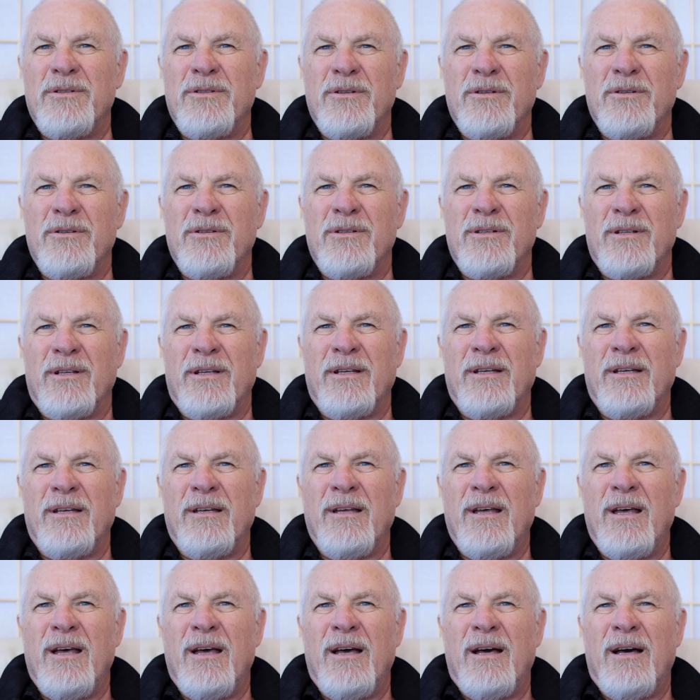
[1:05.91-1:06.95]
usually
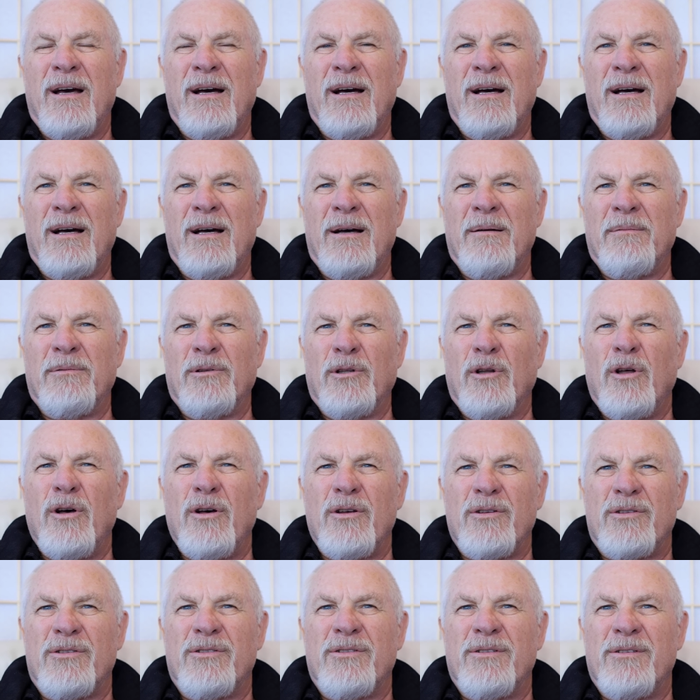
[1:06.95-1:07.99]

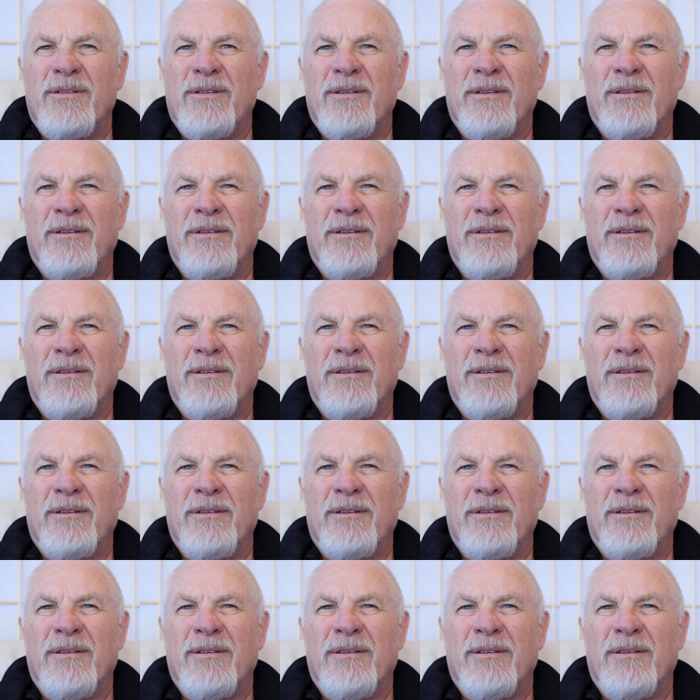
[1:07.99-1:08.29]
loss.